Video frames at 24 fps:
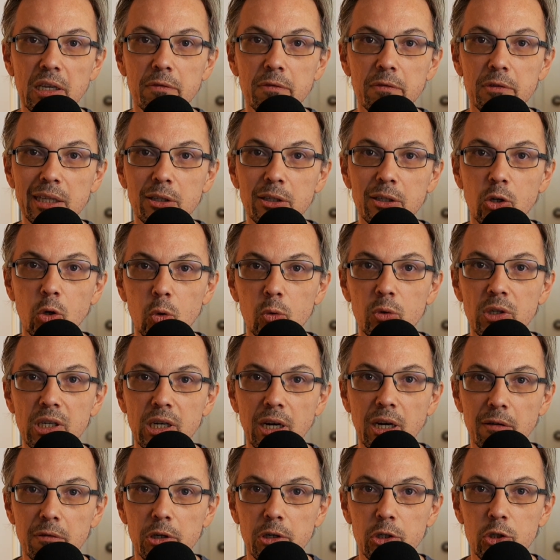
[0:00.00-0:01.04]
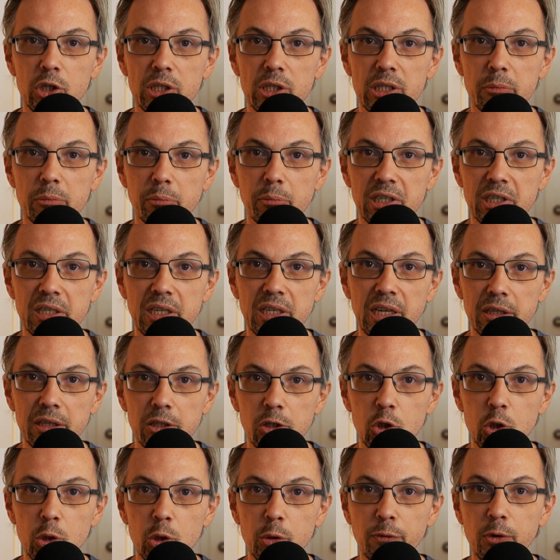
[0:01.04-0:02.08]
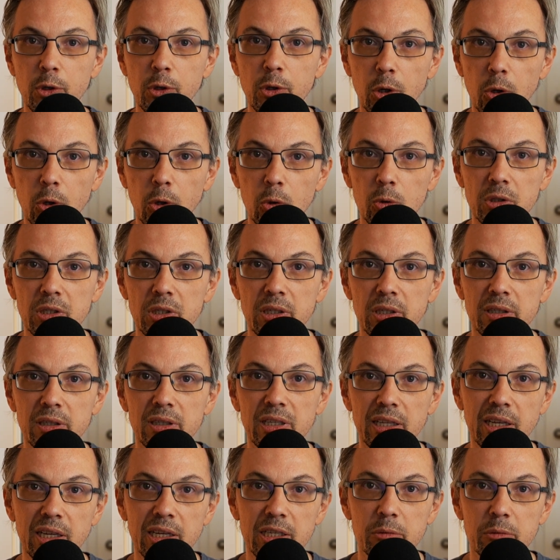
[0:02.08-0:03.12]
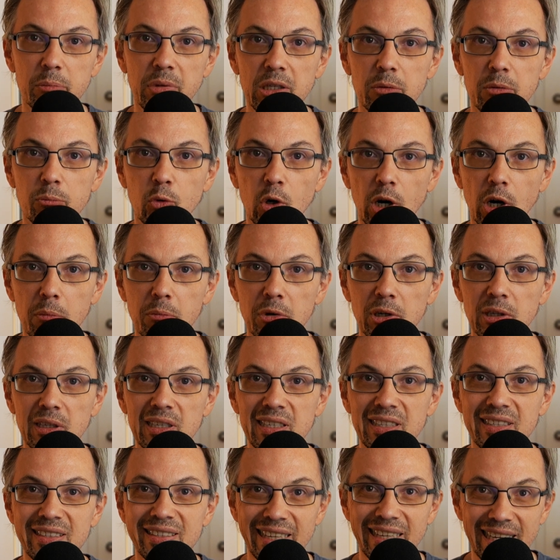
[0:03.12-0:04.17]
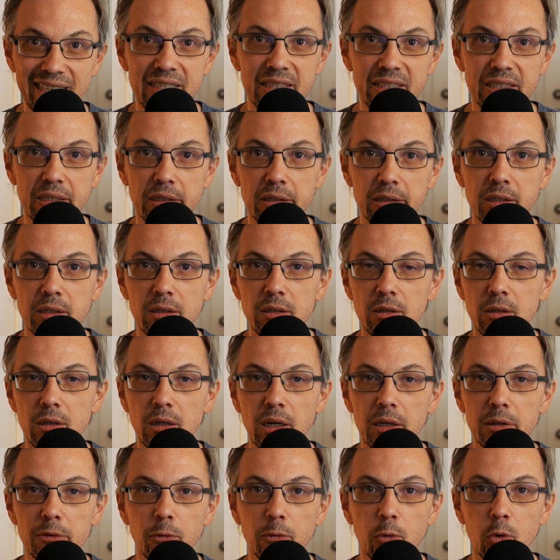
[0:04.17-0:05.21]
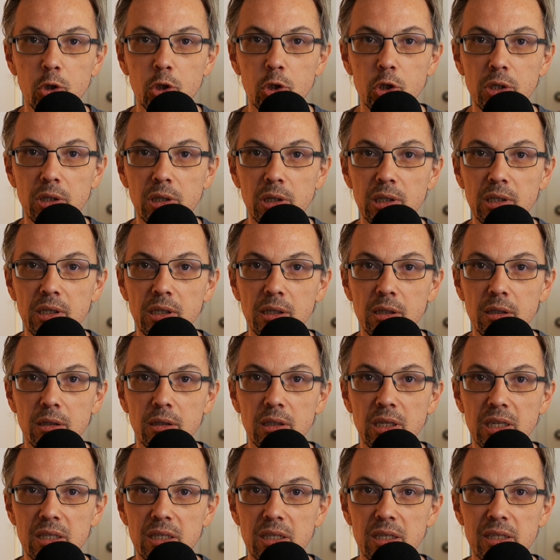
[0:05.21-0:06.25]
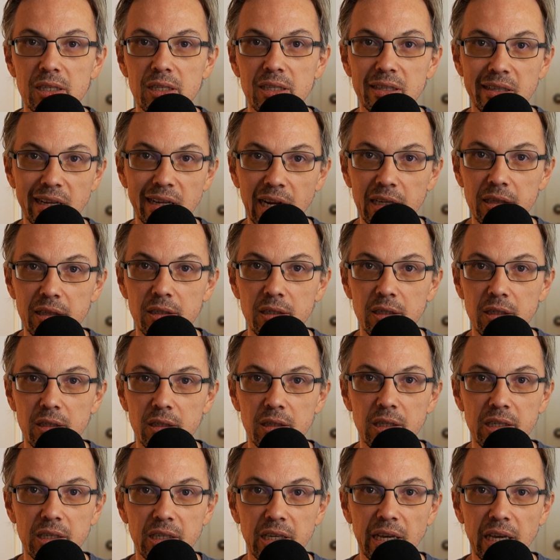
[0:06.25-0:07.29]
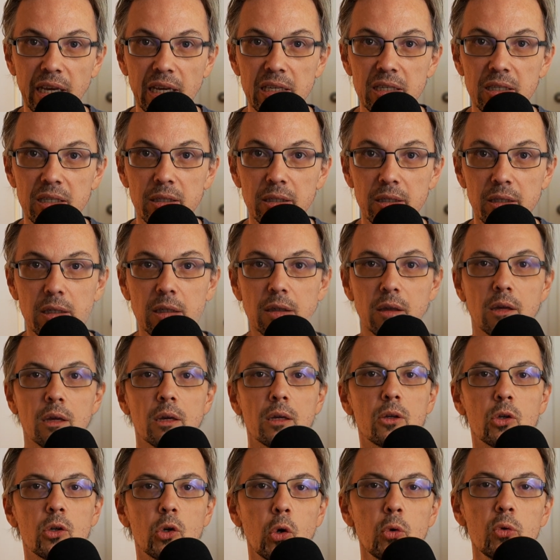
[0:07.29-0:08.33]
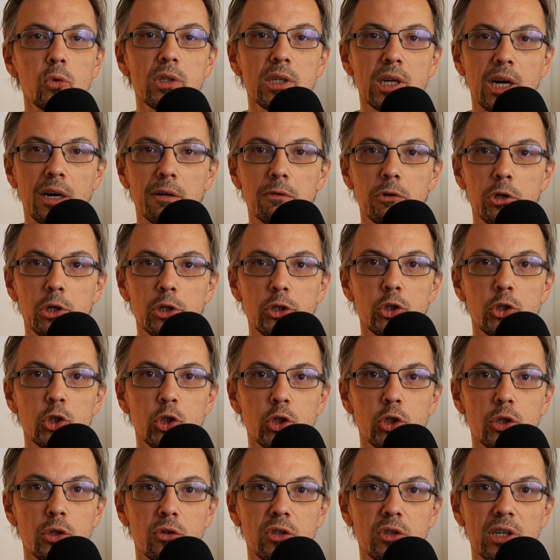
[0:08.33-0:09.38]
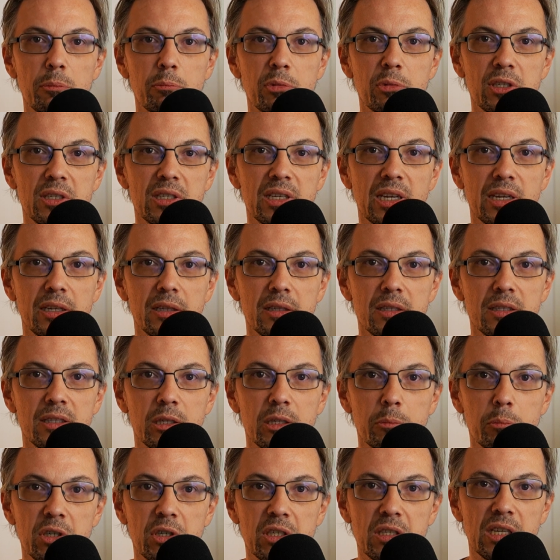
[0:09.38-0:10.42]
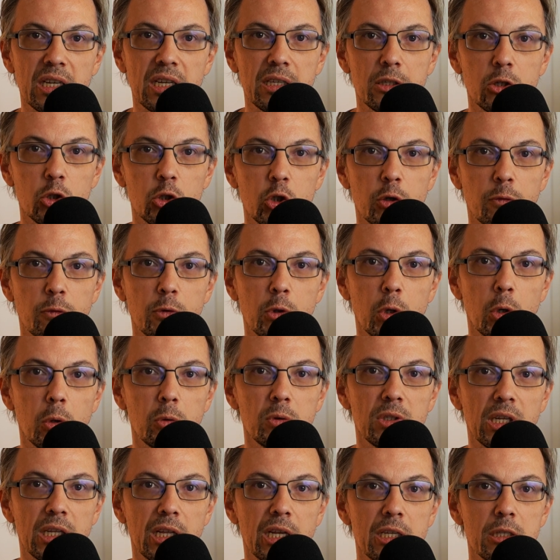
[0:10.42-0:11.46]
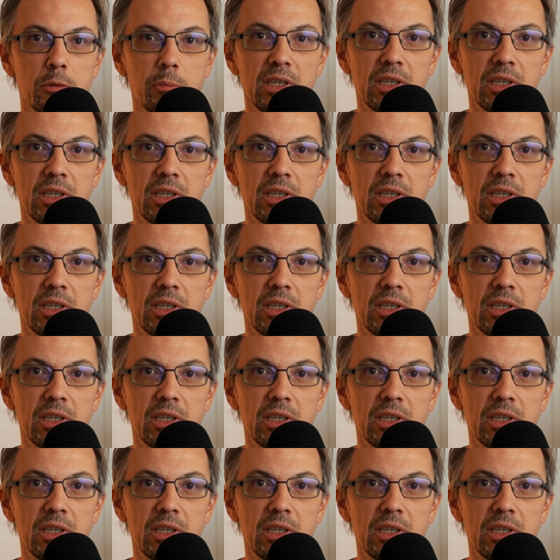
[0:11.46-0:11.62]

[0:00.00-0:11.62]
that code coverage is a percentage of code that has been properly tested. Unfortunately, this is not the case. Code coverage represents the percentage of code that has been